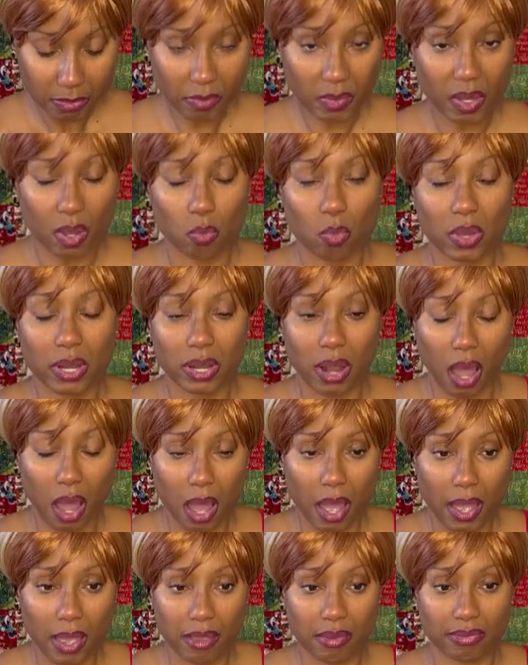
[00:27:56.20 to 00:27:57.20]
When
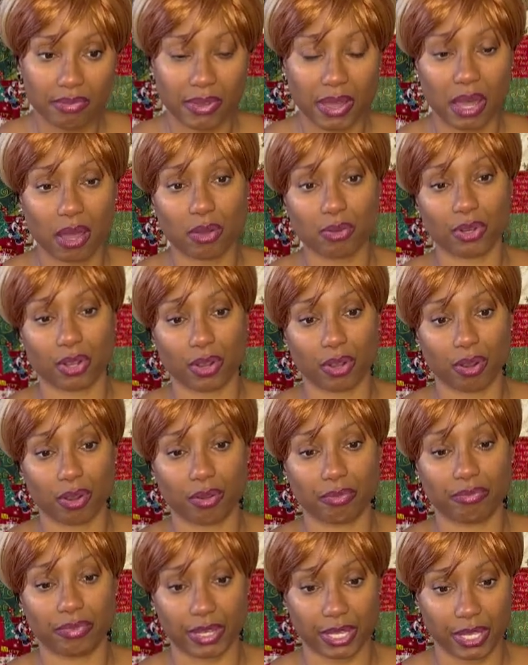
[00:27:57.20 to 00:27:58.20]
I found her
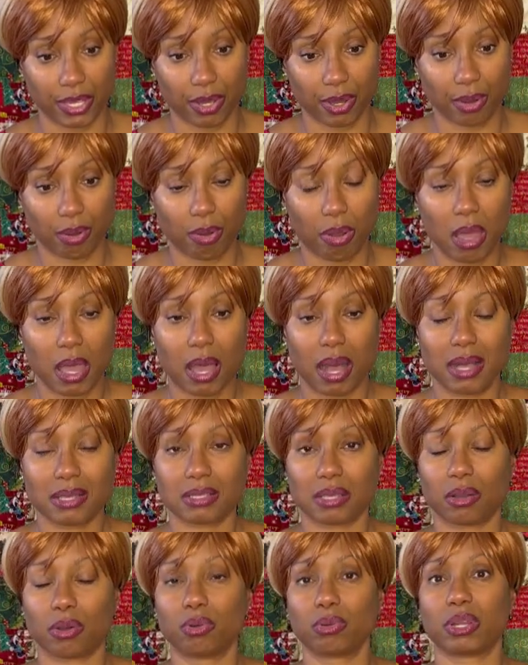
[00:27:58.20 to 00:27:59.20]
video, I was like,
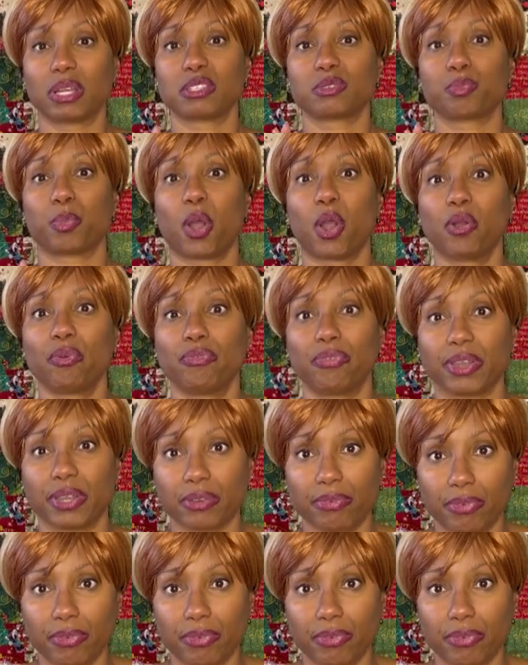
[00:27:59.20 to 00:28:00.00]
oh, that's perfect for